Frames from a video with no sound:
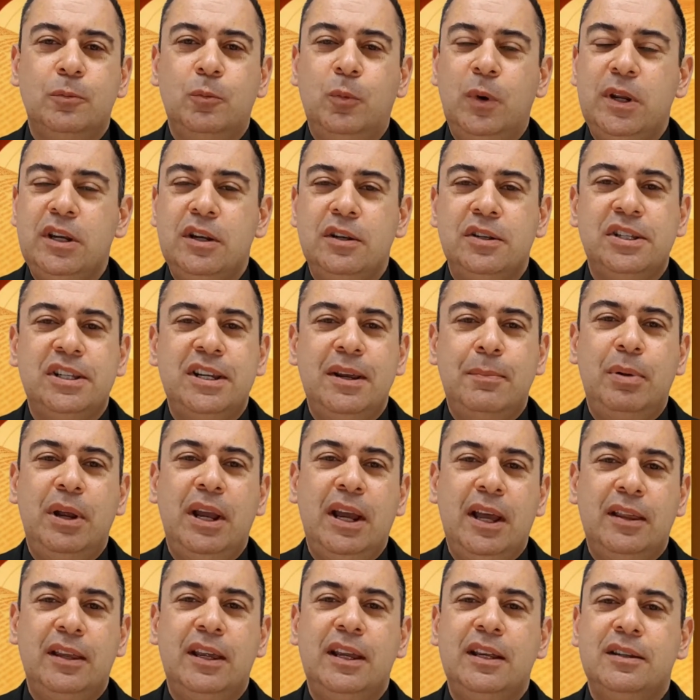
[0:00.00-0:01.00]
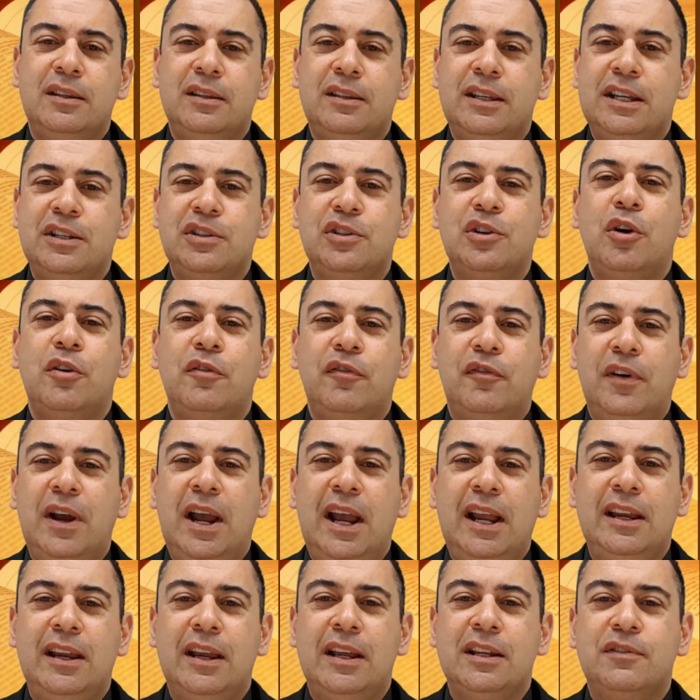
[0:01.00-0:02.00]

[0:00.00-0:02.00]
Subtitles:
when you step out, there's no failure.